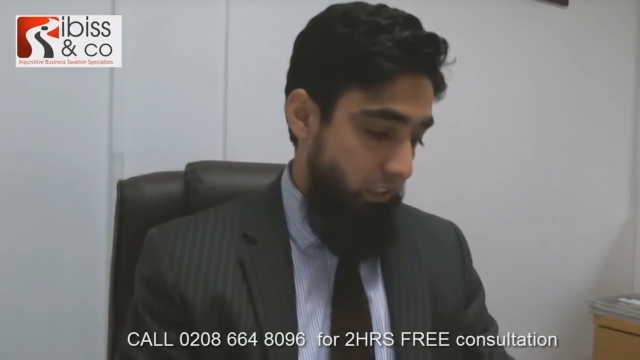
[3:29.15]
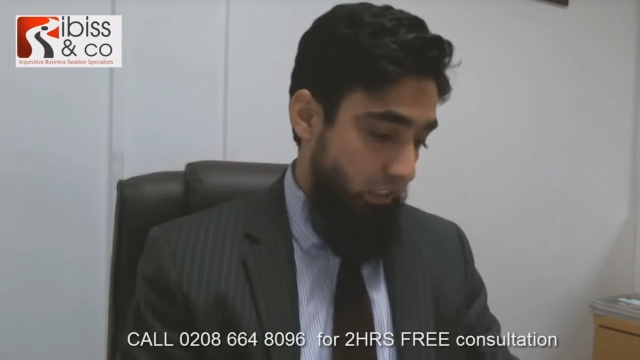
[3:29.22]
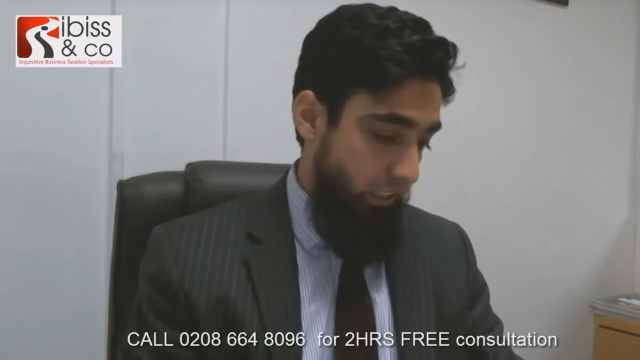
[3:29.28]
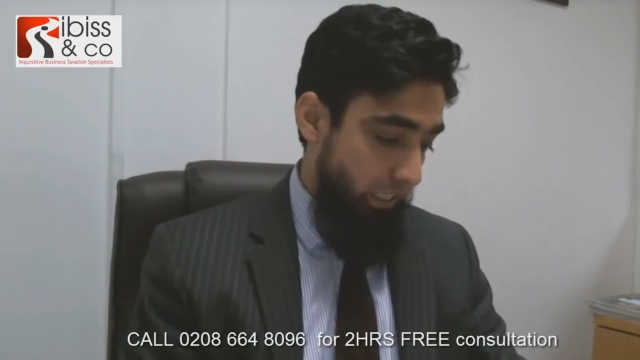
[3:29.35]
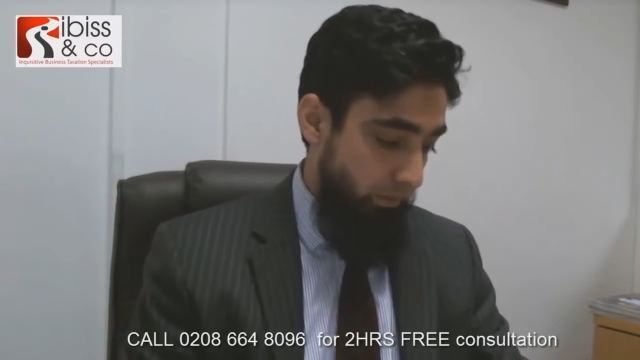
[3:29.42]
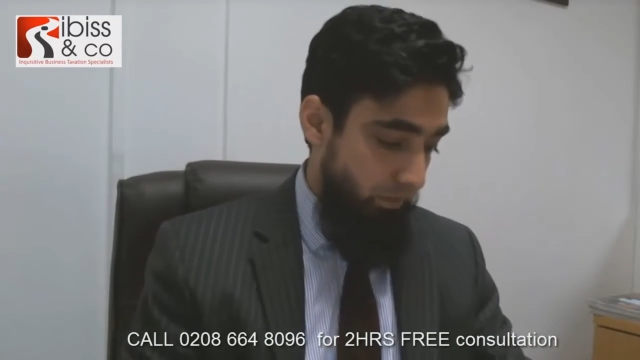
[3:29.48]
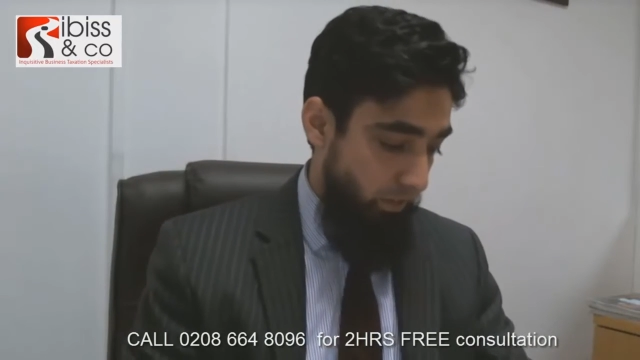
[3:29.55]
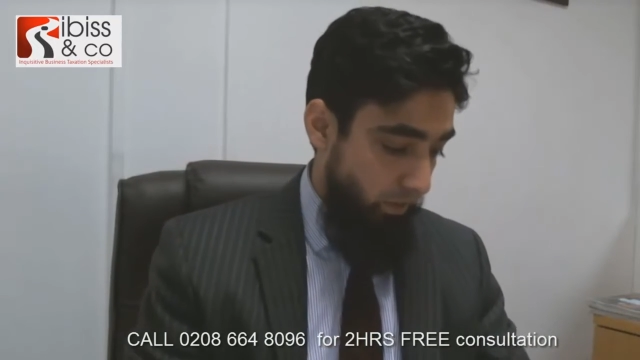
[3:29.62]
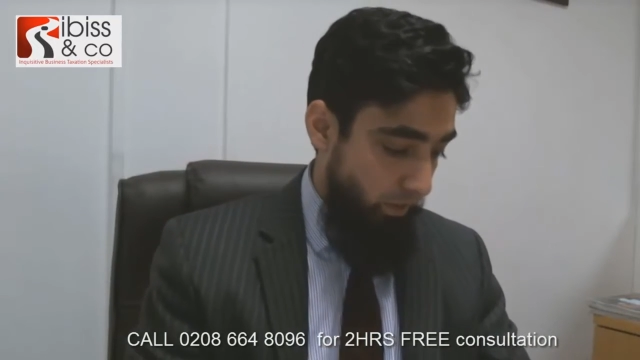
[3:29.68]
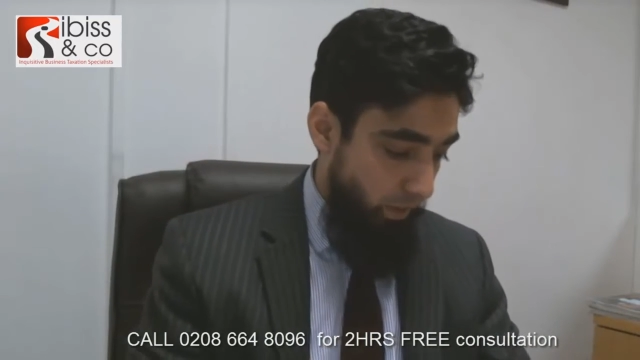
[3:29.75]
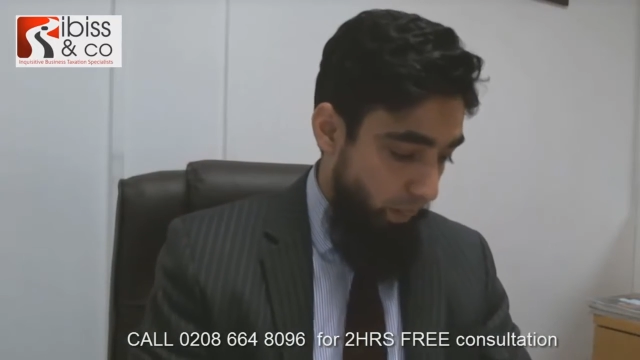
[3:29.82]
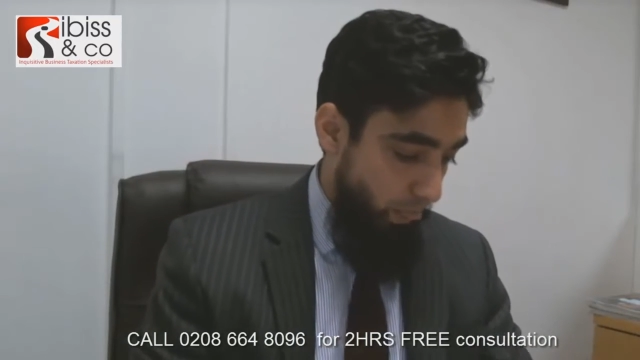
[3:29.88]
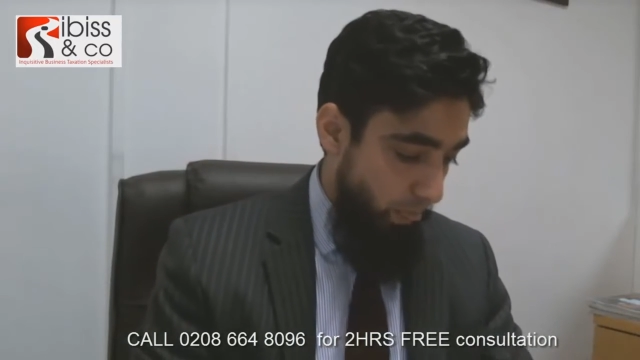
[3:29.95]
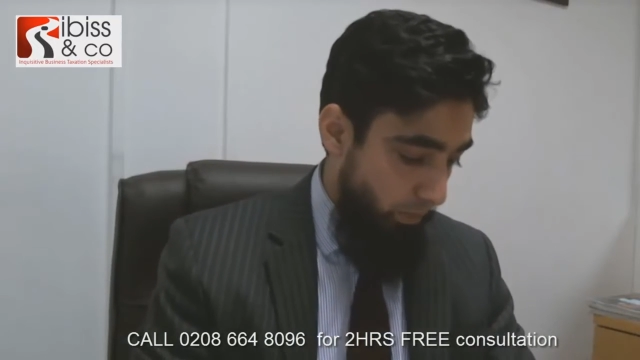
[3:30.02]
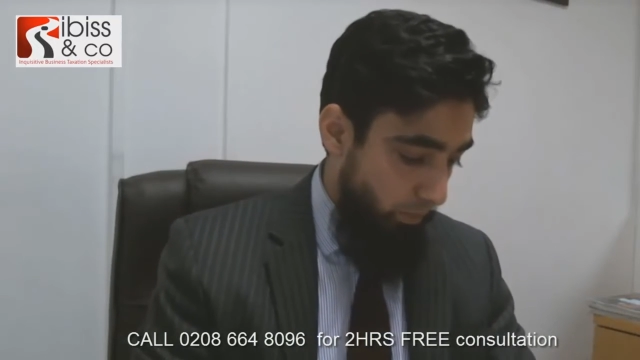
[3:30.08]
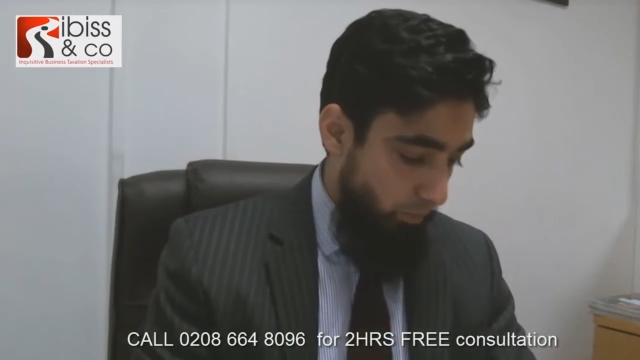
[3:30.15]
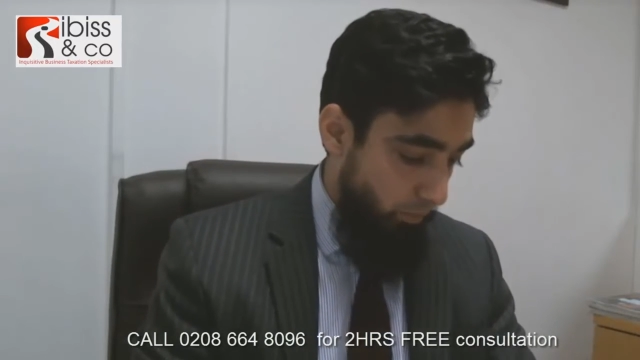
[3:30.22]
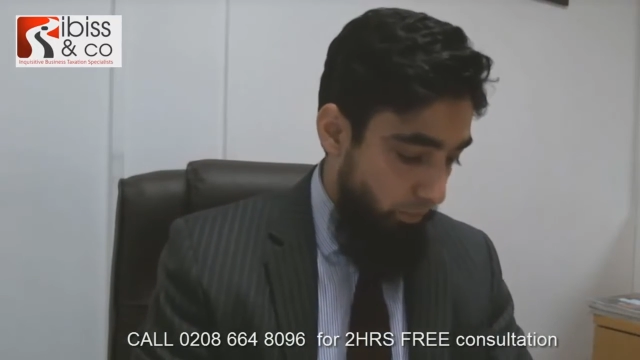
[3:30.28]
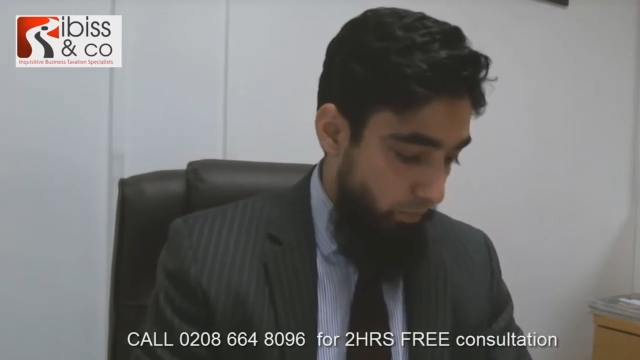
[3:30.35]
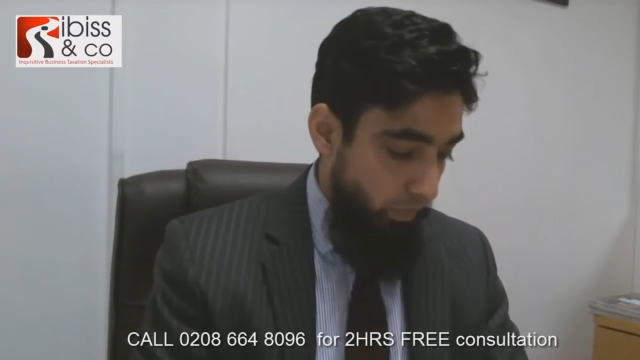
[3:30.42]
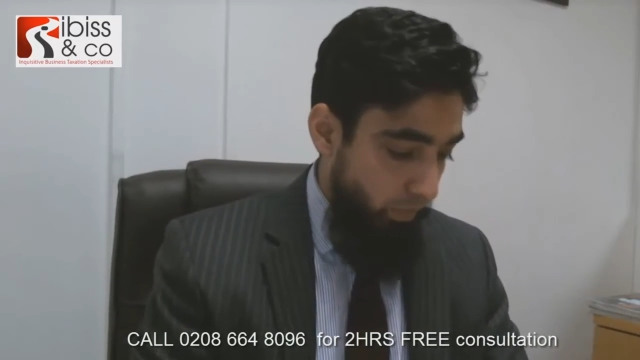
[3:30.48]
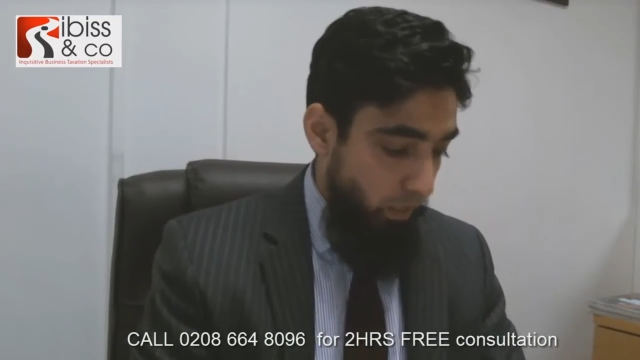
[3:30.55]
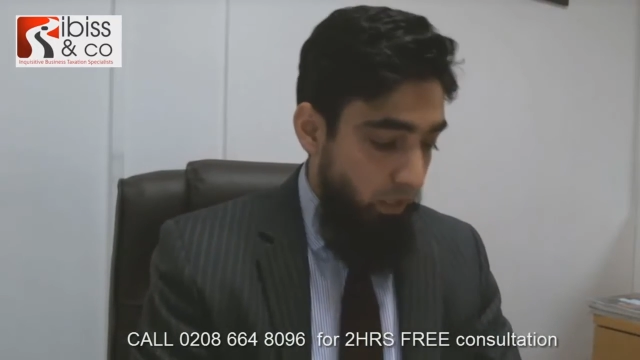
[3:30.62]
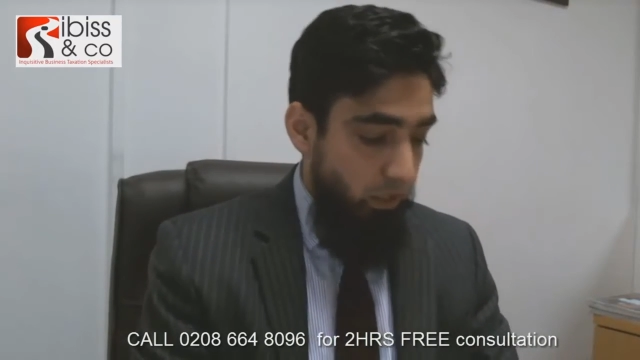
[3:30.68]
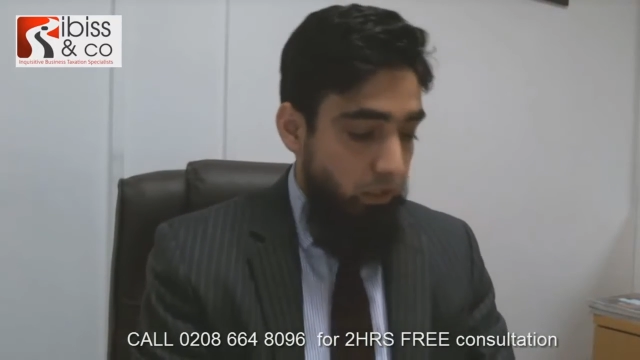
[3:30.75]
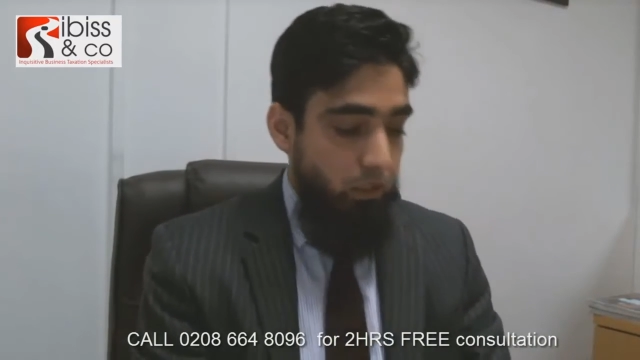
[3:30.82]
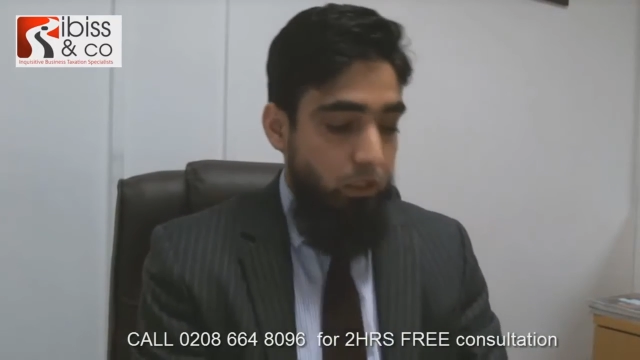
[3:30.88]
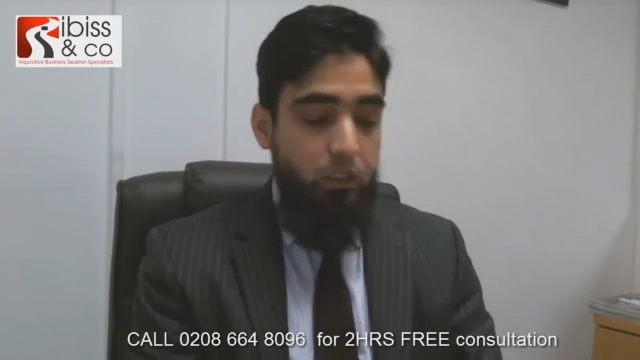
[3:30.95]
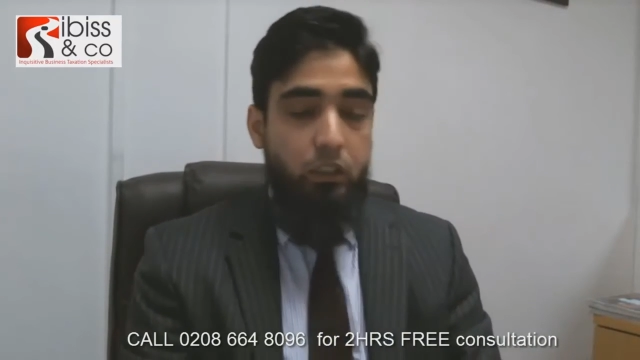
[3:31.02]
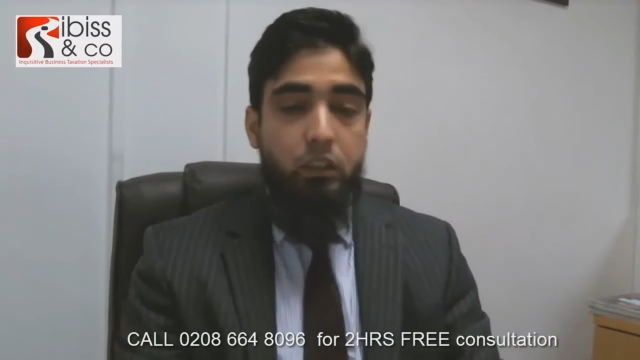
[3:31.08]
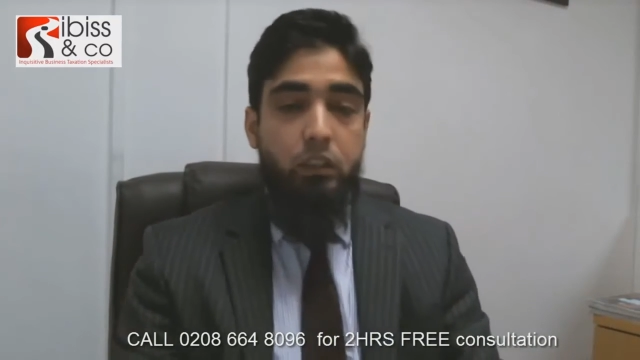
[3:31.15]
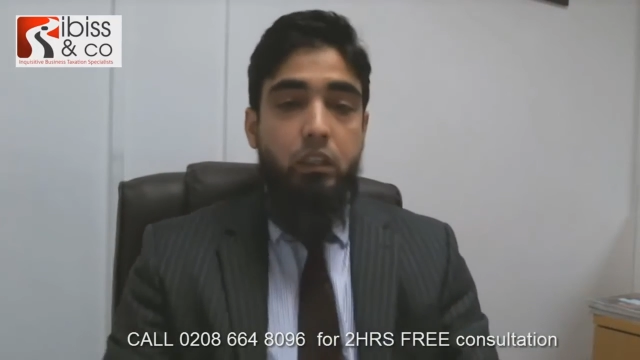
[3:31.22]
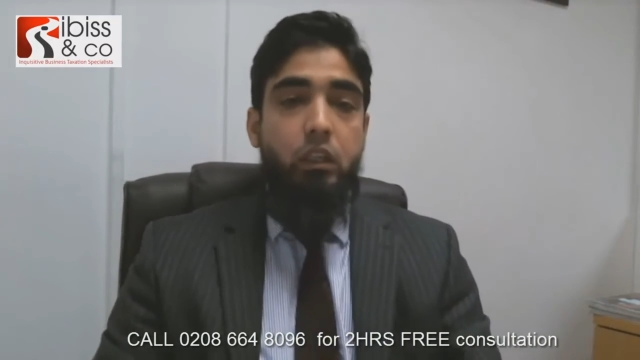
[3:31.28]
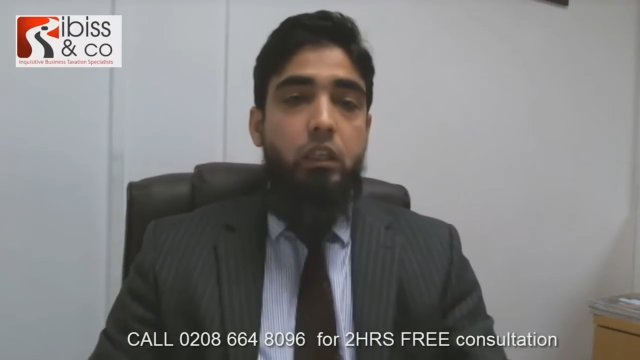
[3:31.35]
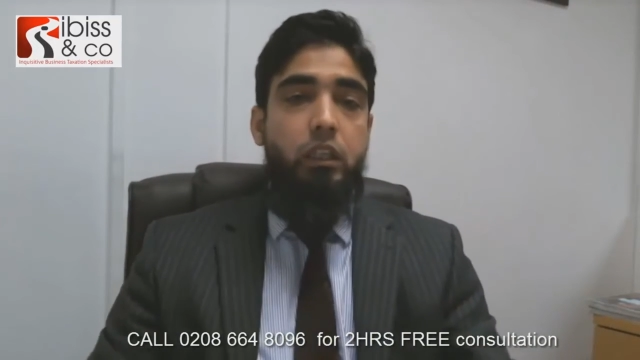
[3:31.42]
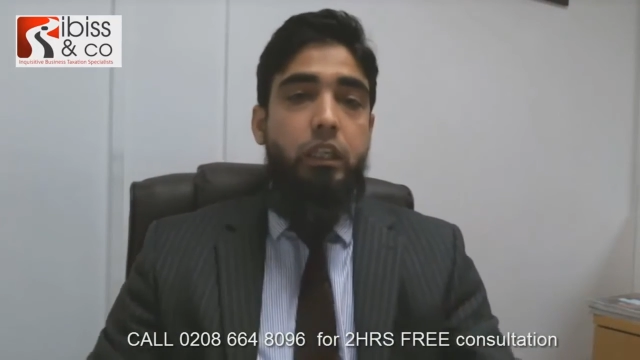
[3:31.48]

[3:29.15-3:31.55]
Yeah, the